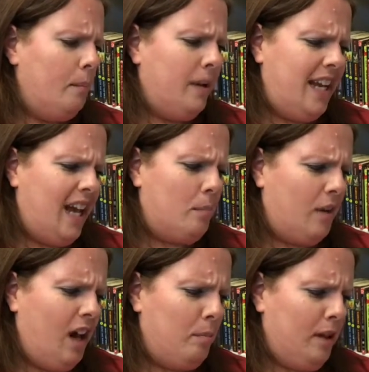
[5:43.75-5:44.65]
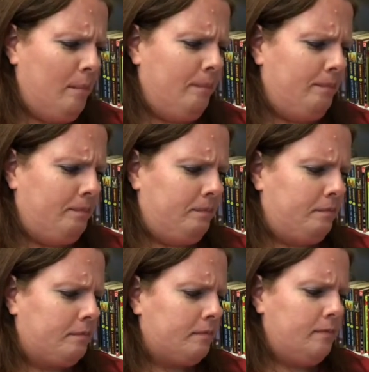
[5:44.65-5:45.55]
But he had a problem.
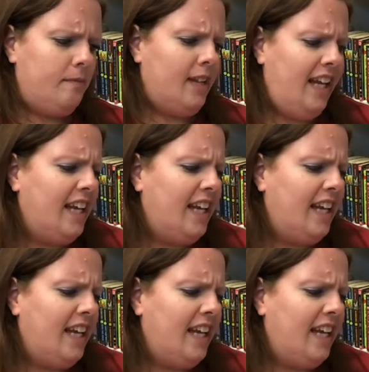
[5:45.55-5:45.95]
He